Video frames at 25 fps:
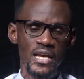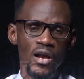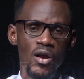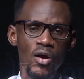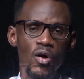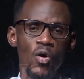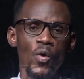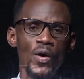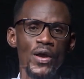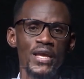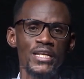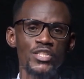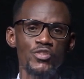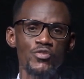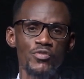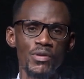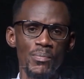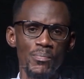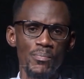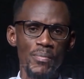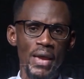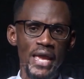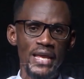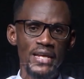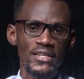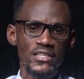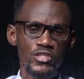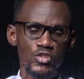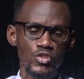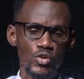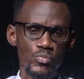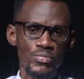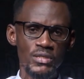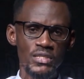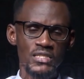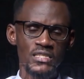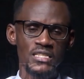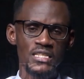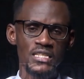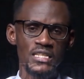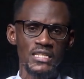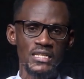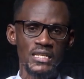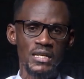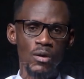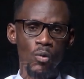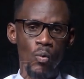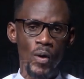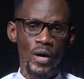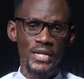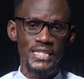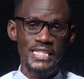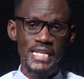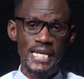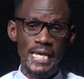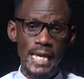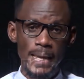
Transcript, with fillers: or it remains to be seen what